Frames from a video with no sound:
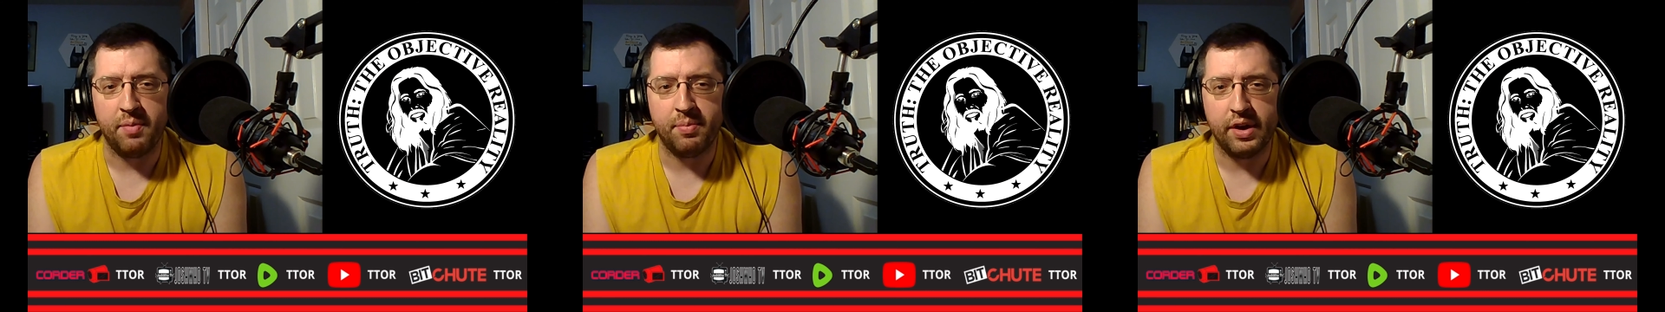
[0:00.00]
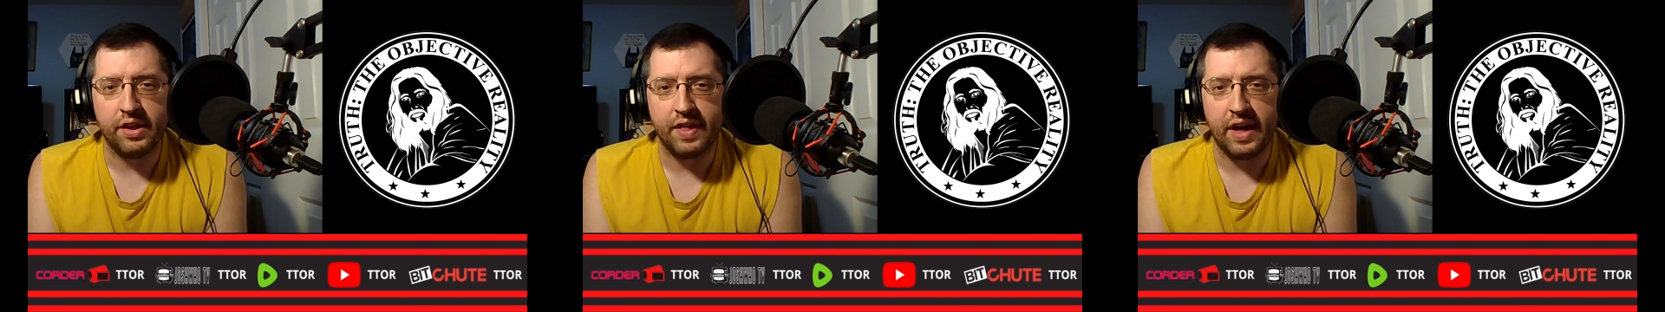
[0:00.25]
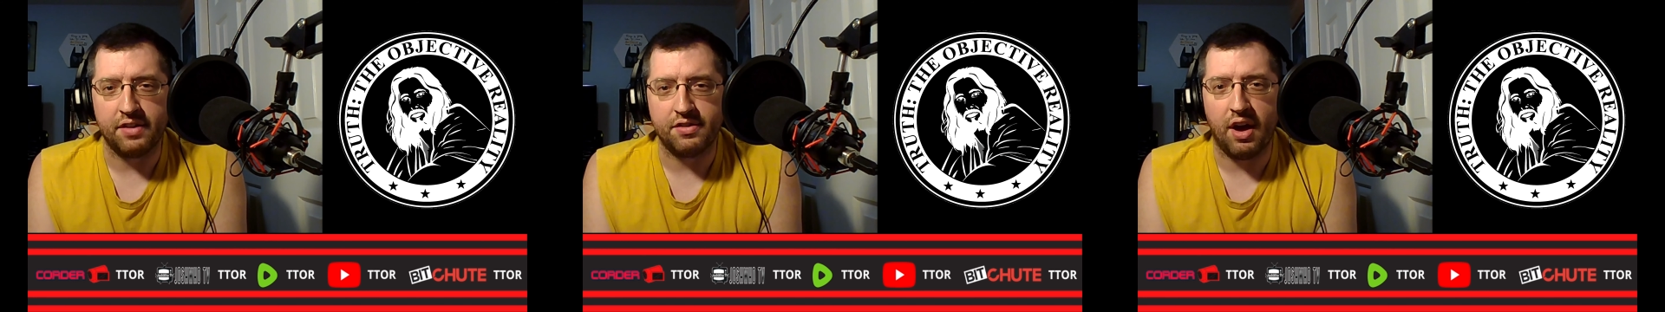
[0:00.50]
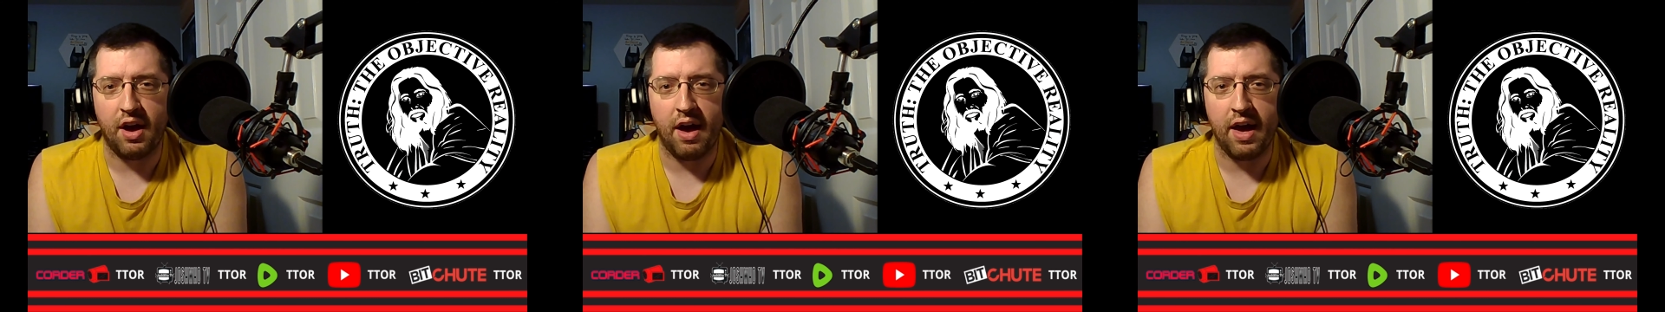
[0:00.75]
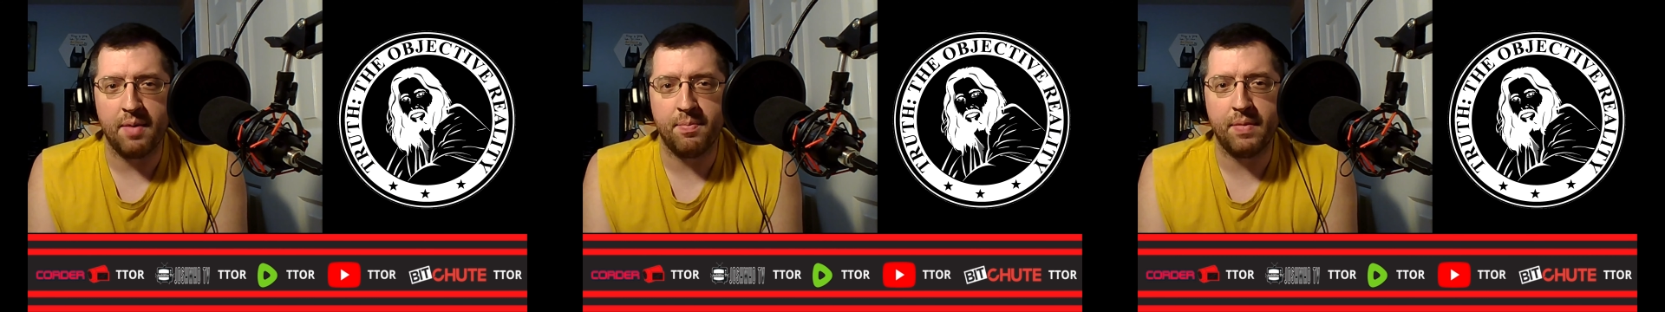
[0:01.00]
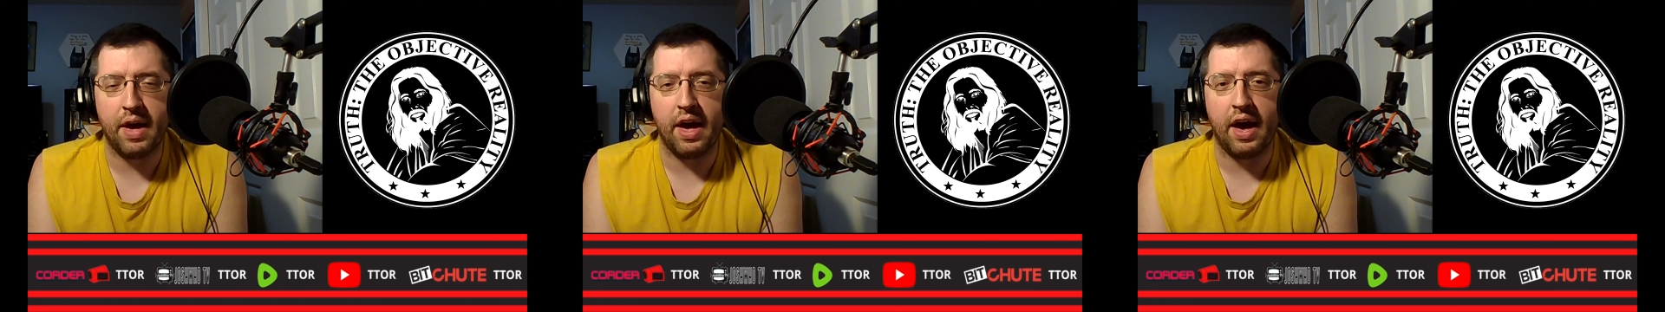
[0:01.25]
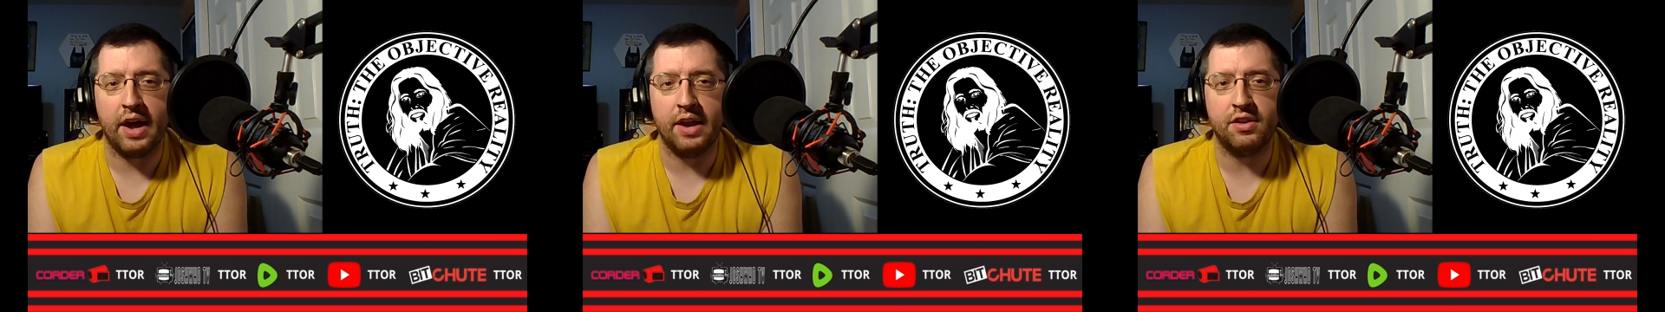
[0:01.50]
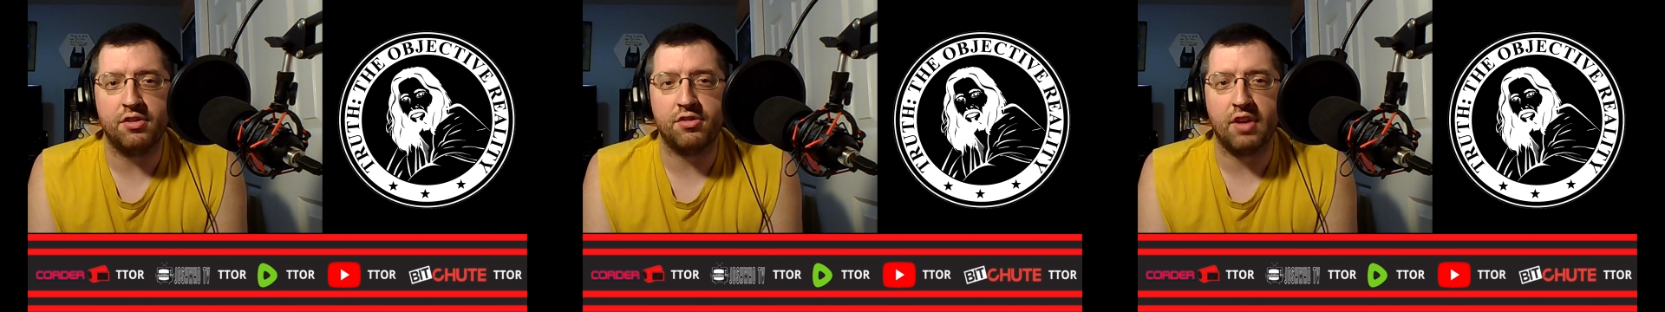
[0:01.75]
But at that time, I
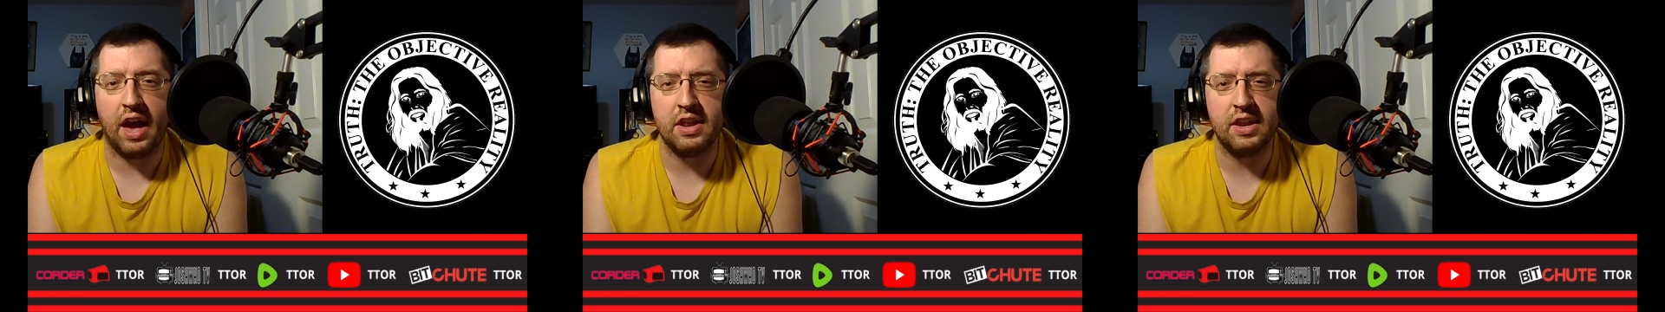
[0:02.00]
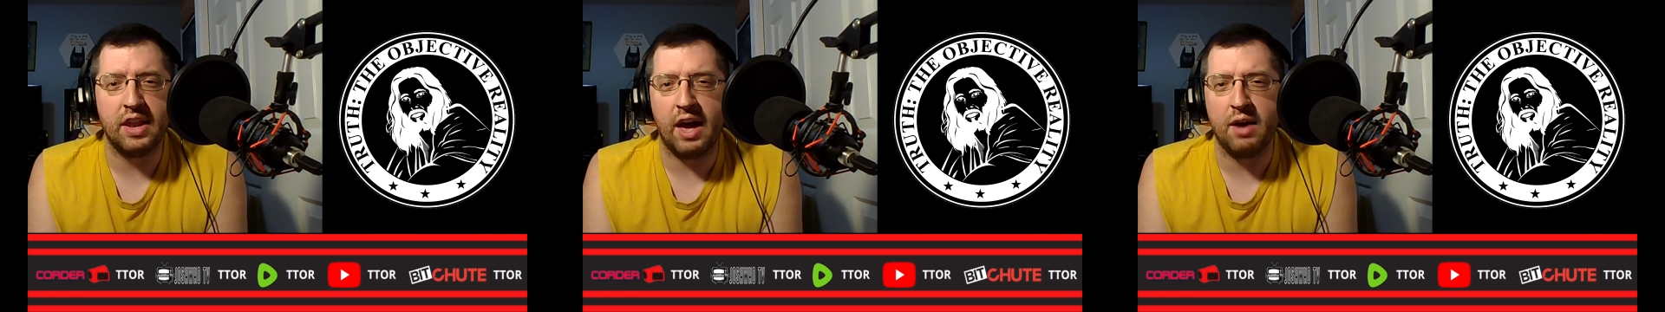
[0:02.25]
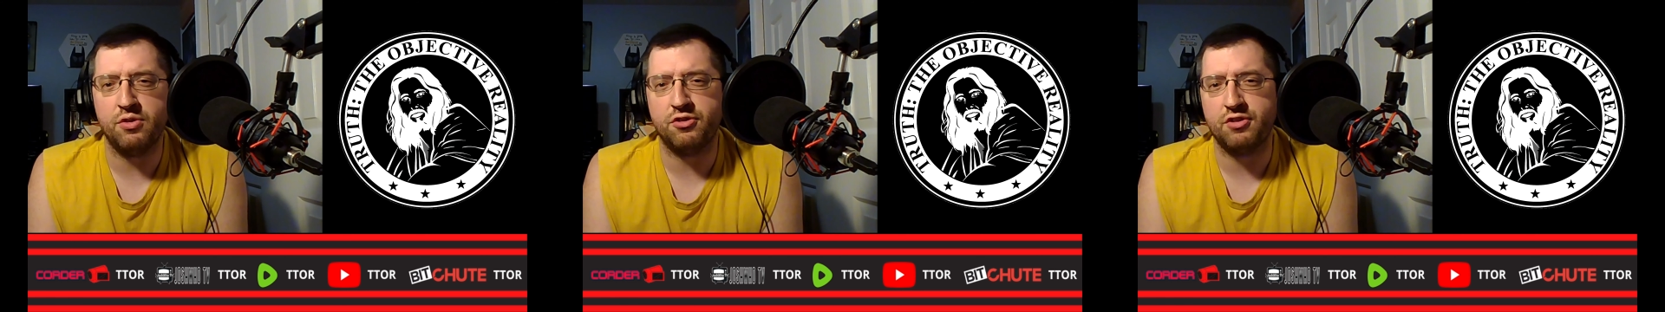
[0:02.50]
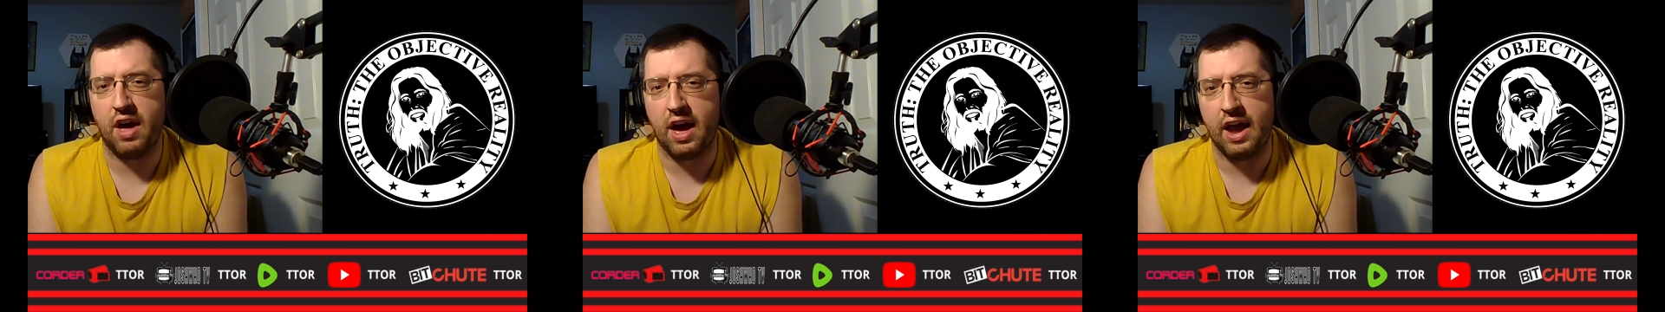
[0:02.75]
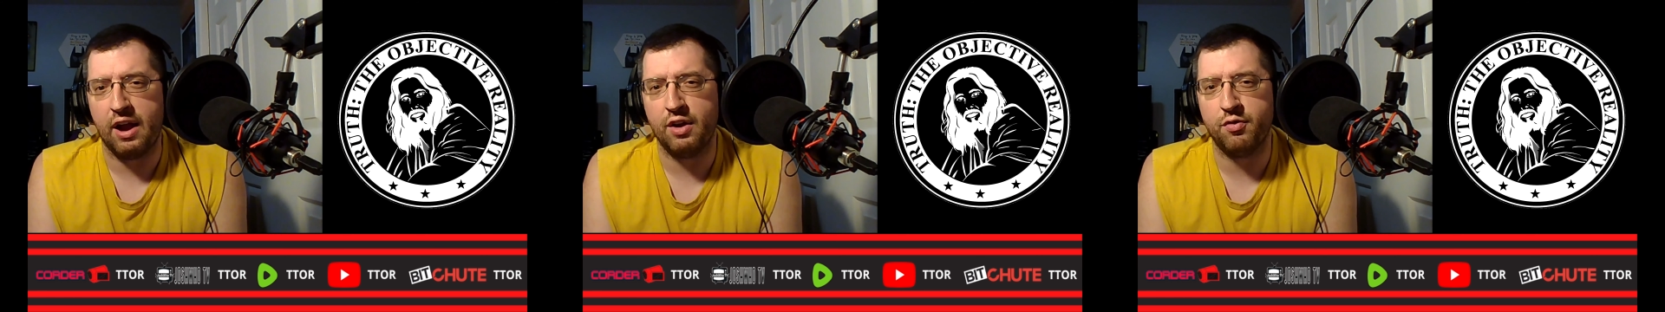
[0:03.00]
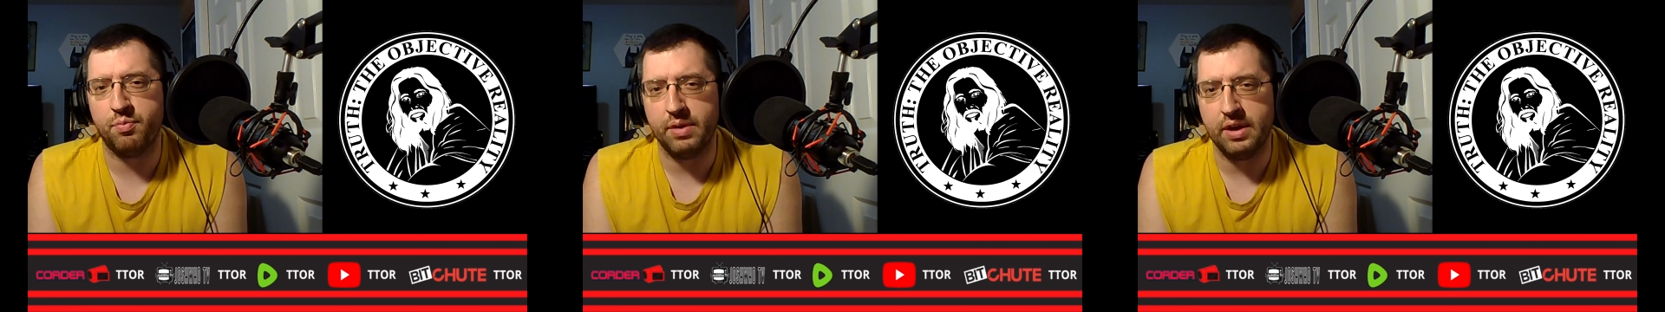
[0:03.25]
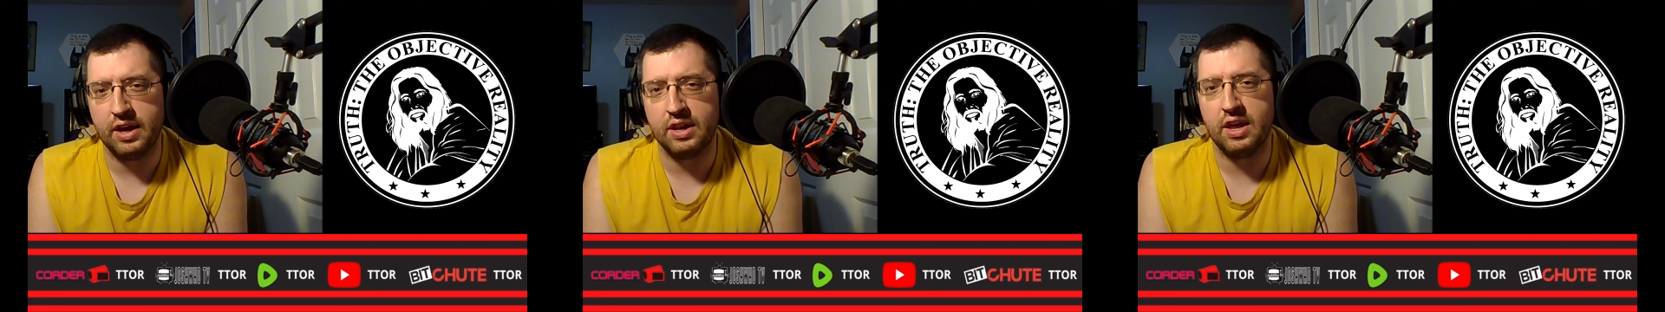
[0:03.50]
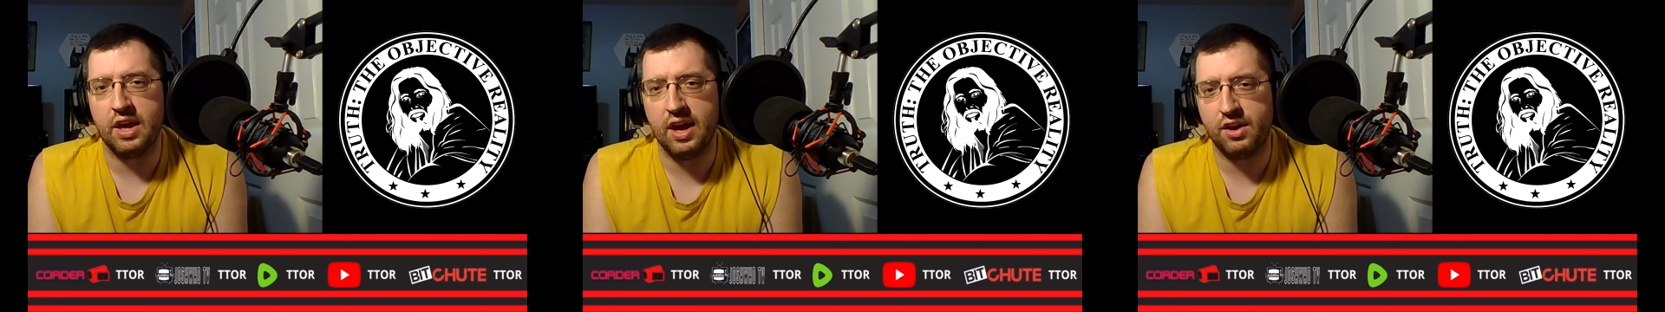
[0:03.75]
decided I was tired of being
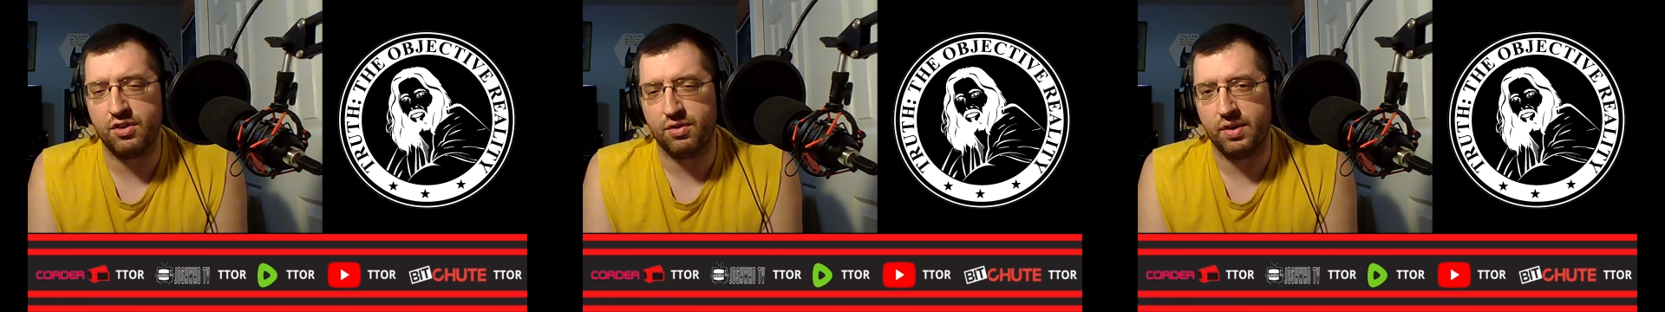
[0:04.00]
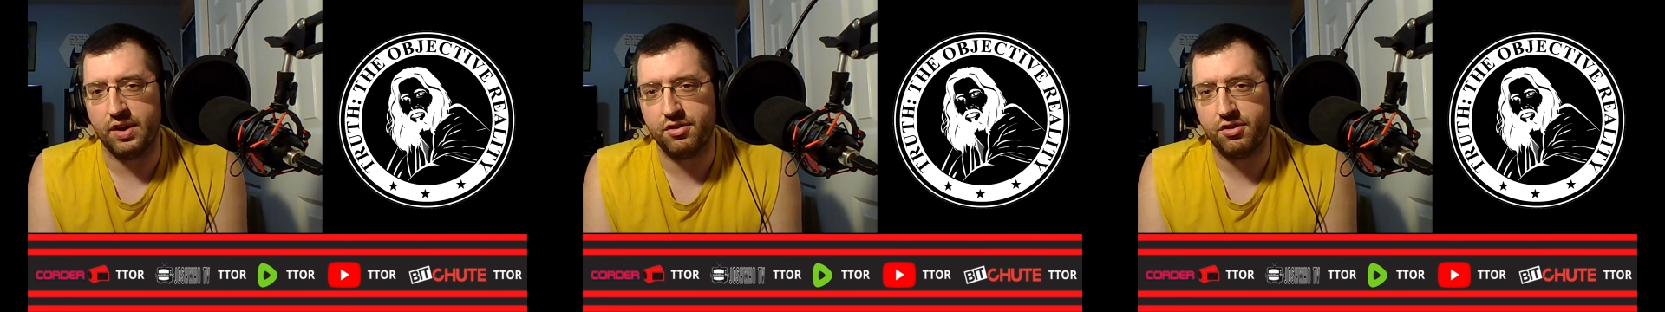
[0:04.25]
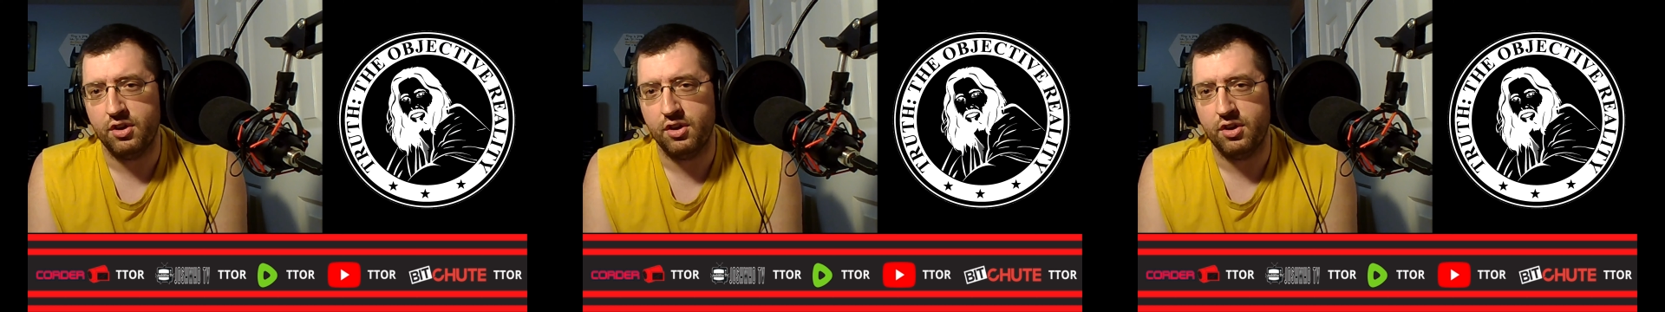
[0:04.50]
ignorant.